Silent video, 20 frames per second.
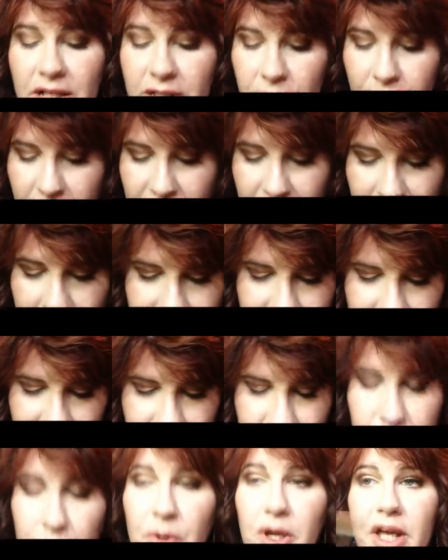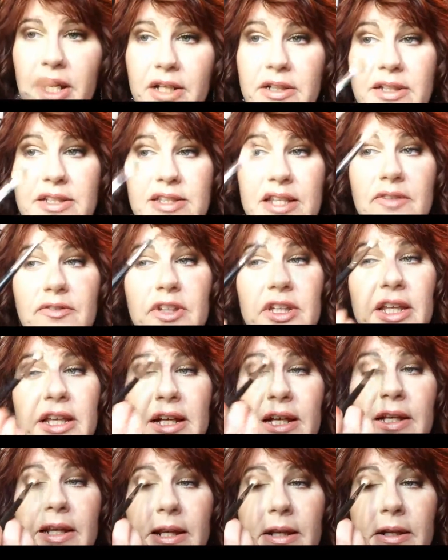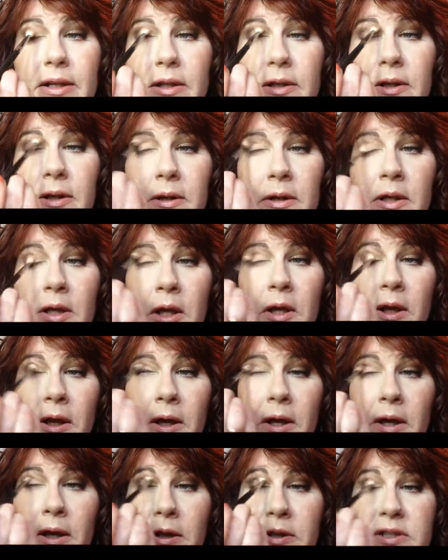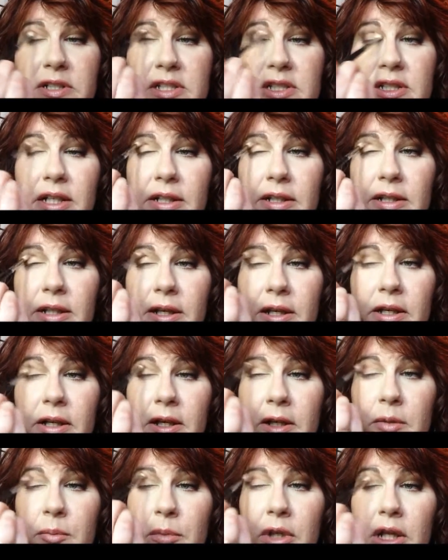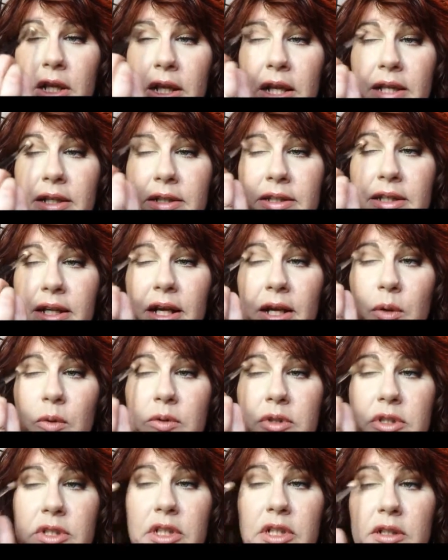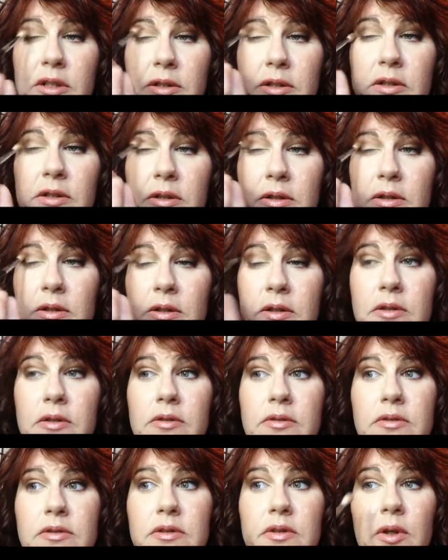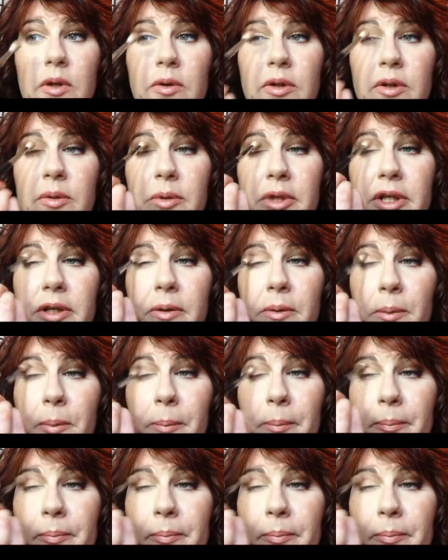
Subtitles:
don't add any extra product unless I feel like I need it, and just take that and blend it out. So there we go.